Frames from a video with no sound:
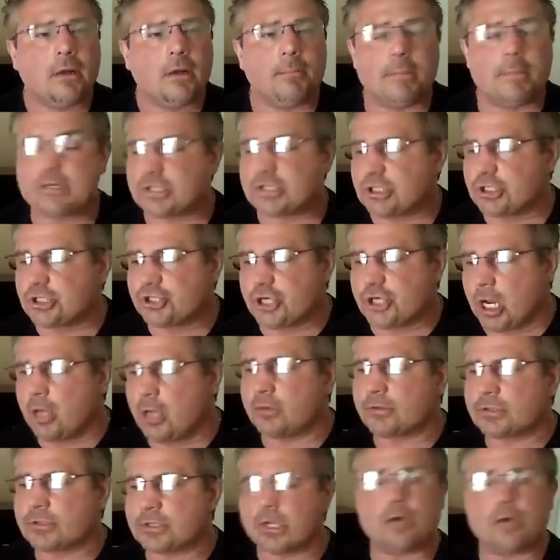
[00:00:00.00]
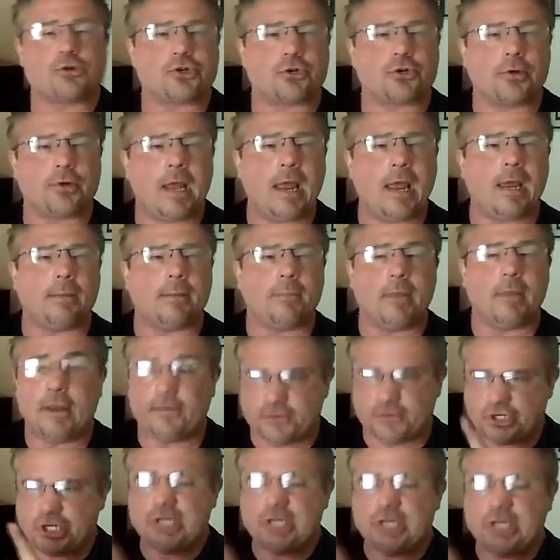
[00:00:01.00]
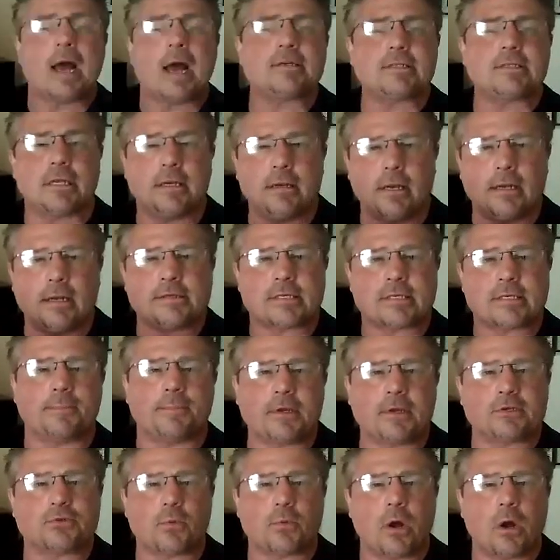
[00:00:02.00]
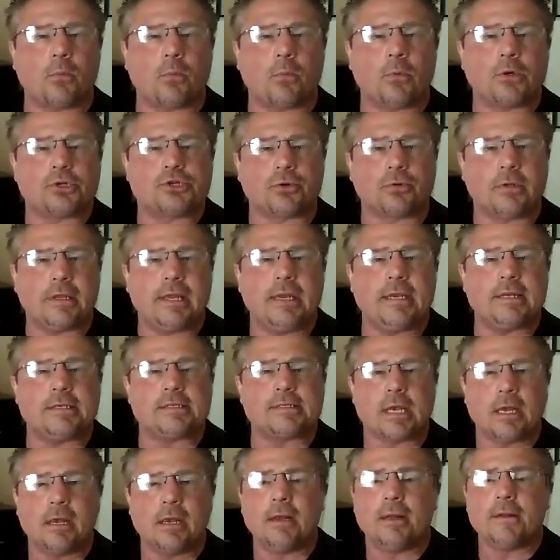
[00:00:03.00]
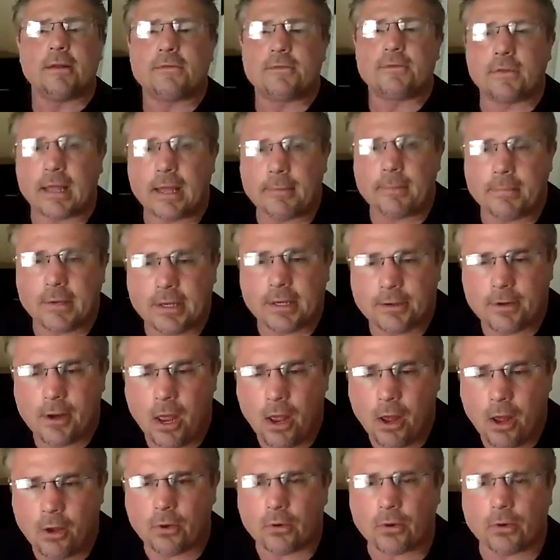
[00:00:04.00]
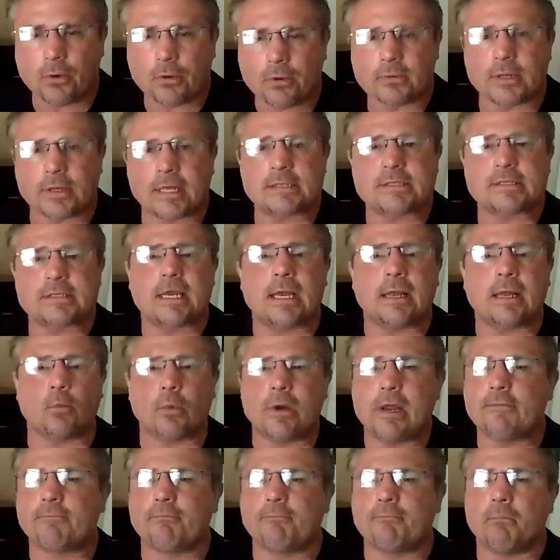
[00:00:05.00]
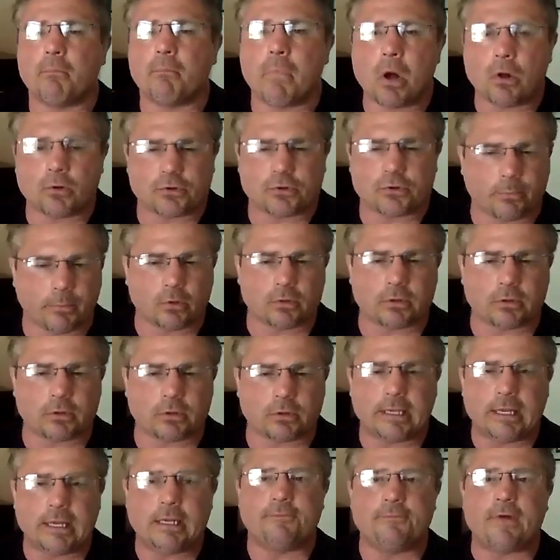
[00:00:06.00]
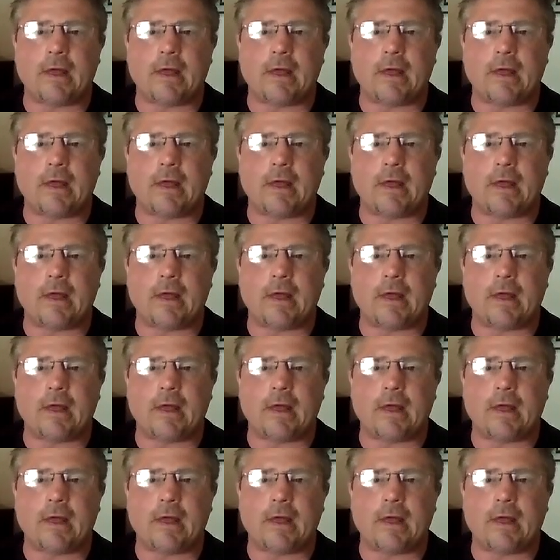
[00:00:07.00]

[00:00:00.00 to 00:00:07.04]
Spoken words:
Mrs. Jones knows your name. If she doesn't and something's wrong with your leads, let me know. We have multiple lead